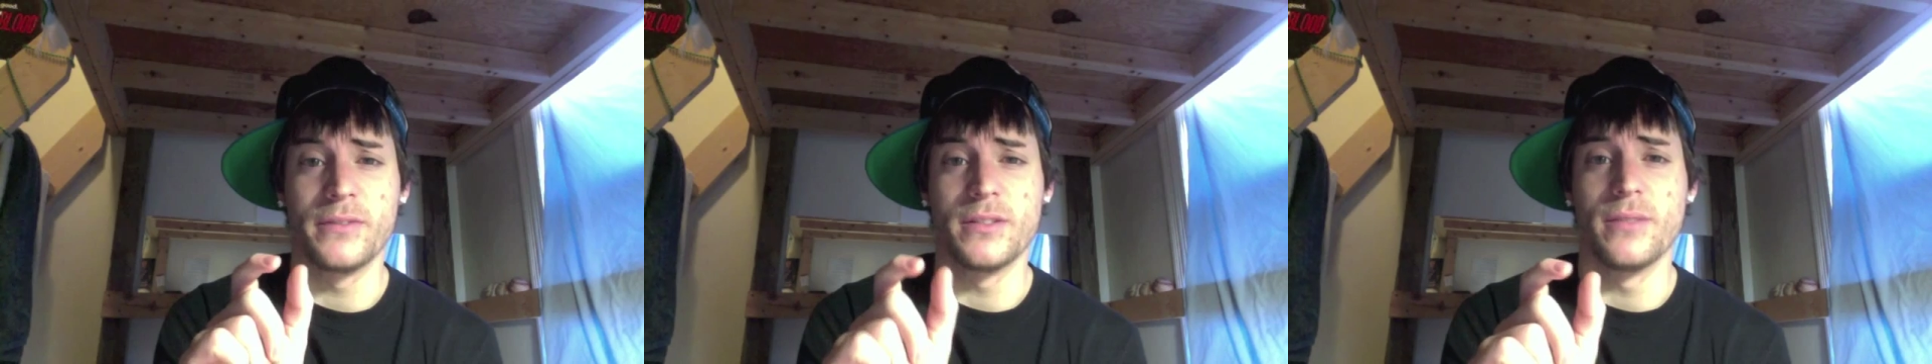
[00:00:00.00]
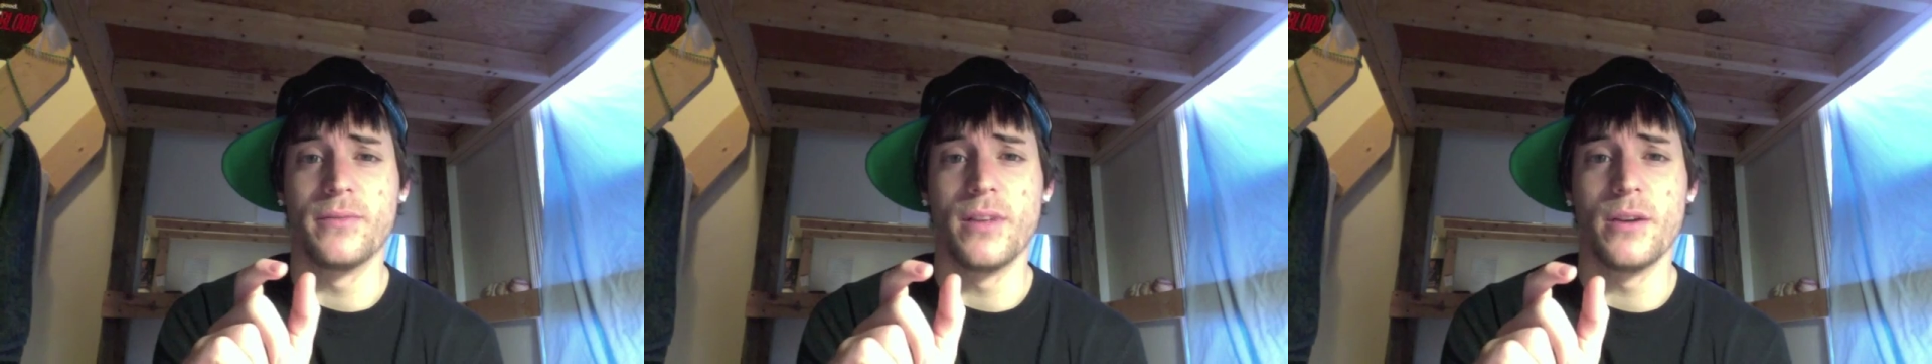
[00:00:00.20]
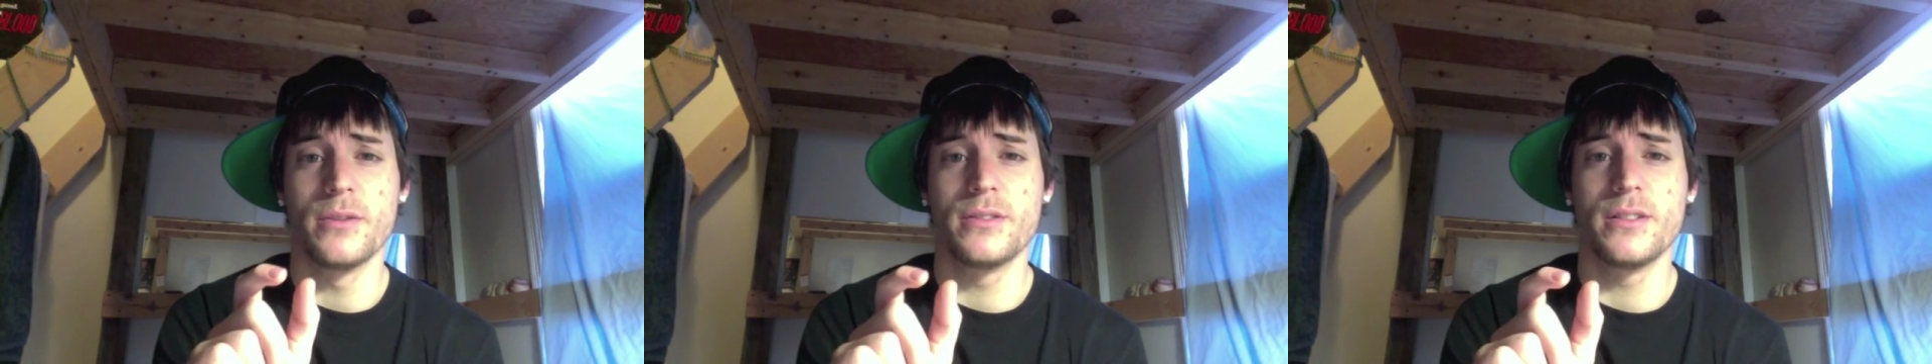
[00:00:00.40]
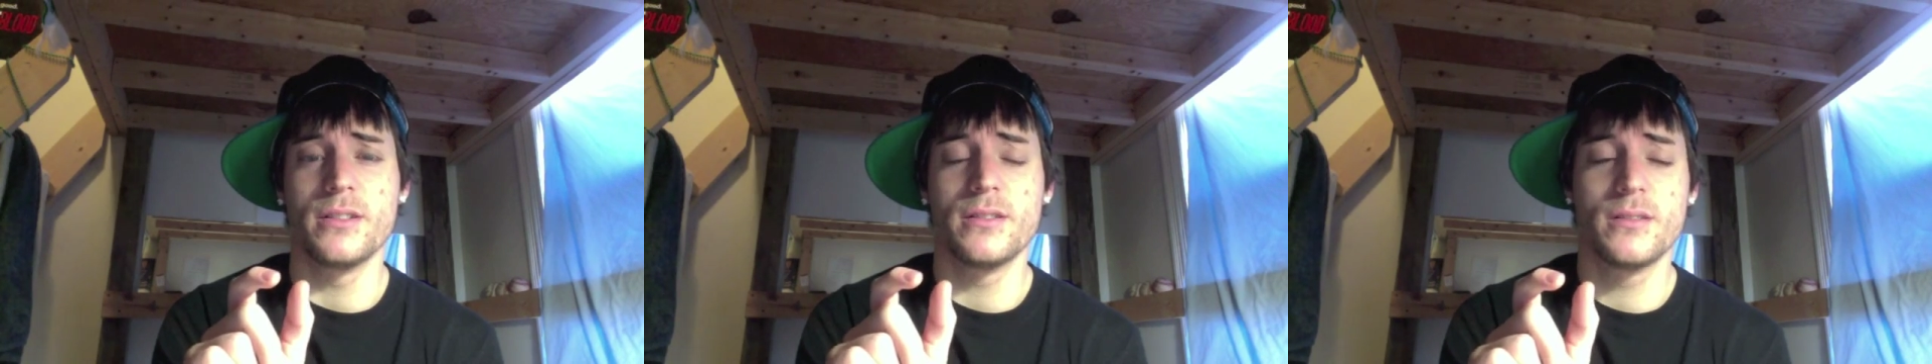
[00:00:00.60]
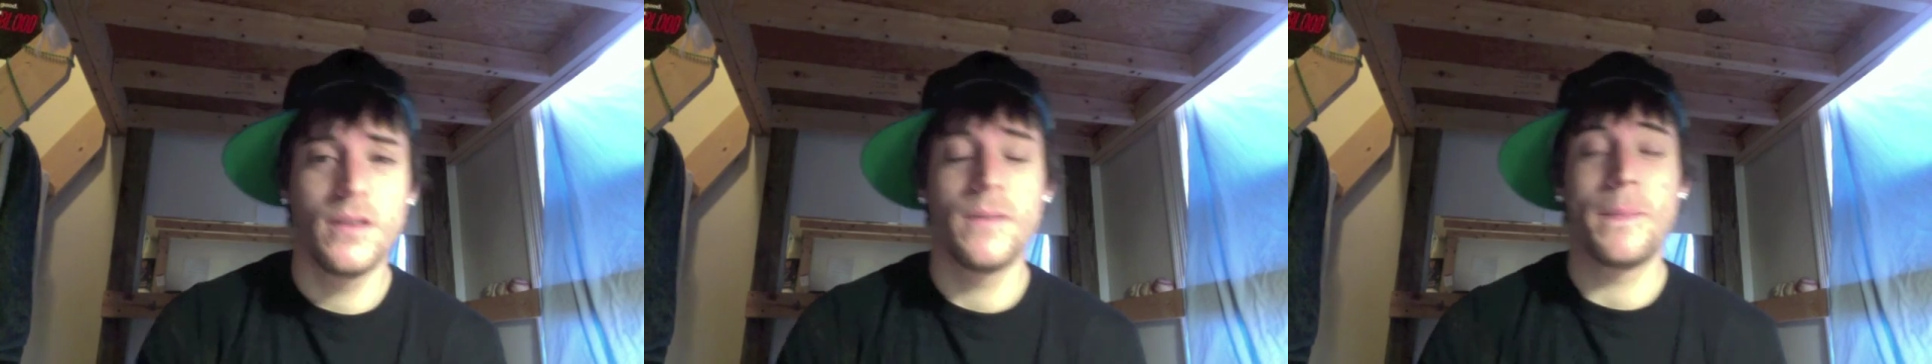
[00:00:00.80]
sunflower
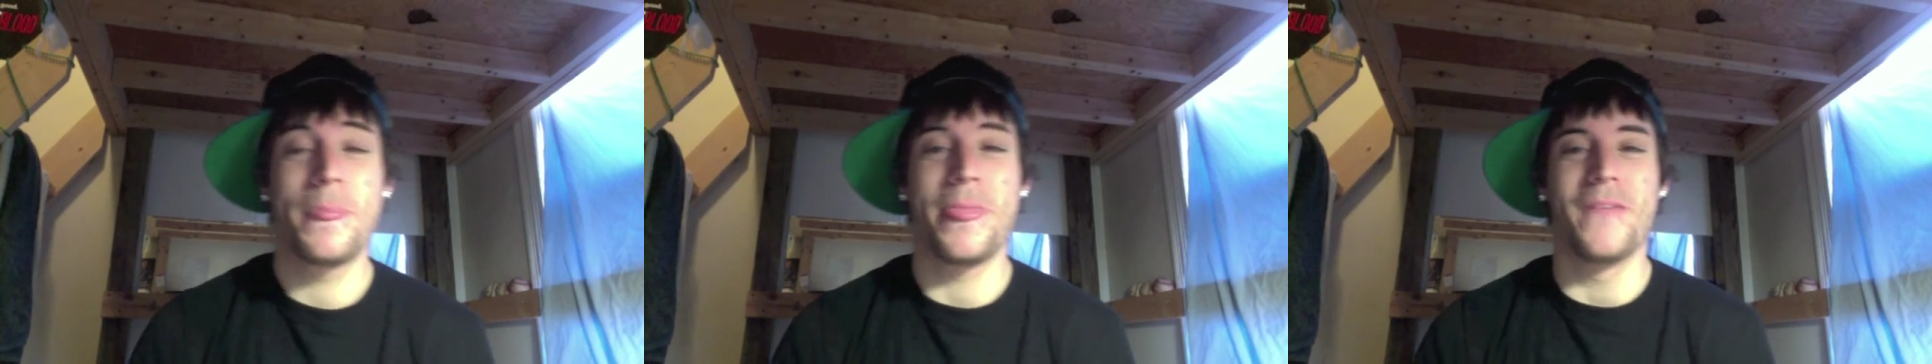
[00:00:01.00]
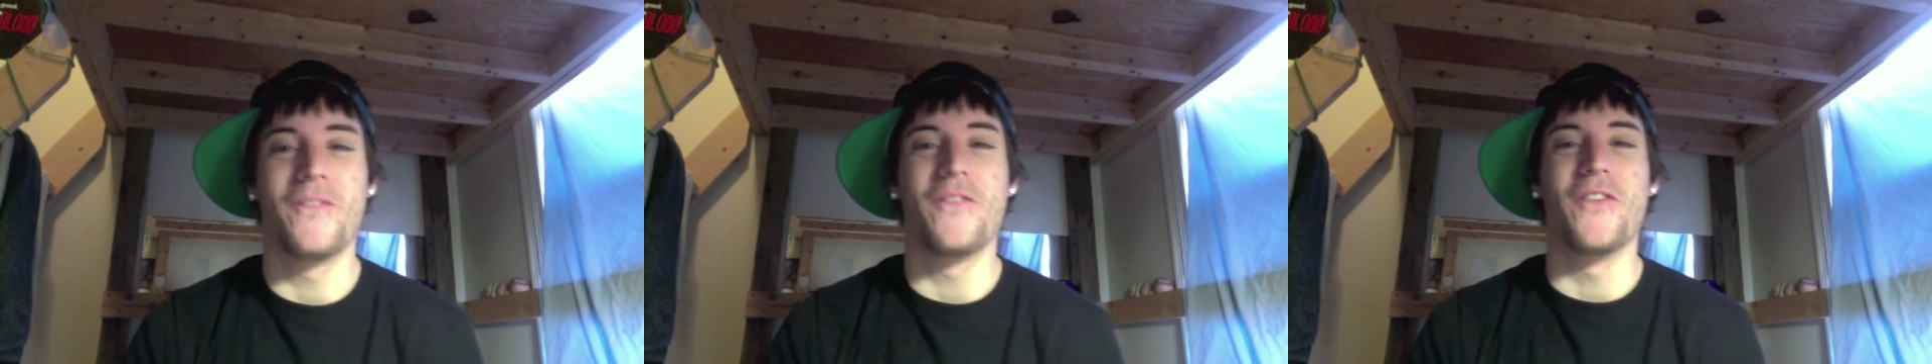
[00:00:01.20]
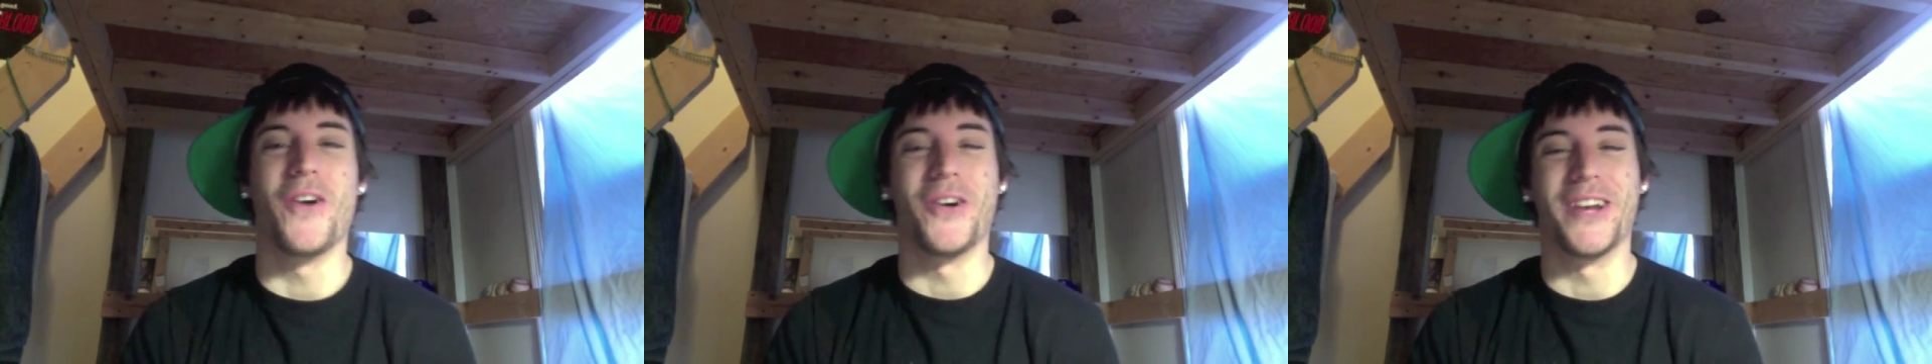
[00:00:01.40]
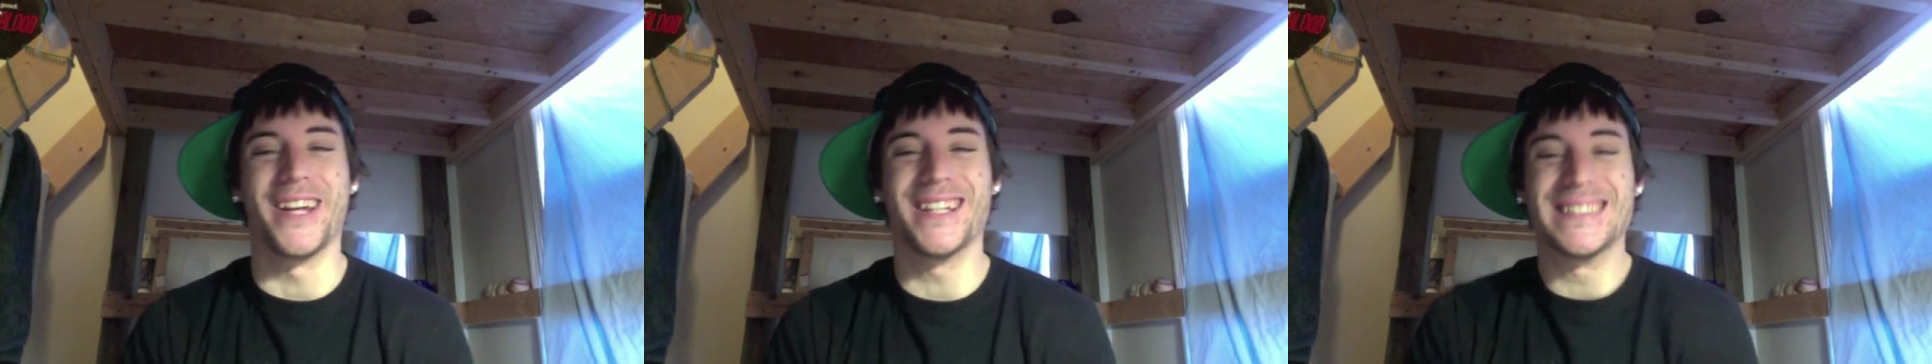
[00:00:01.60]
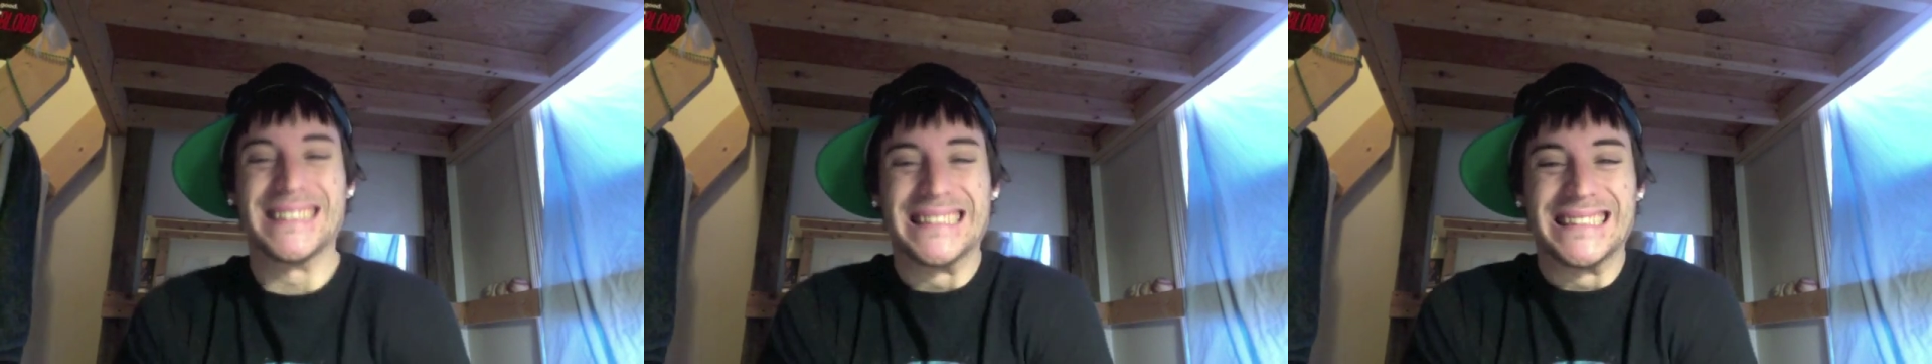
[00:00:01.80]
seeds. Farting.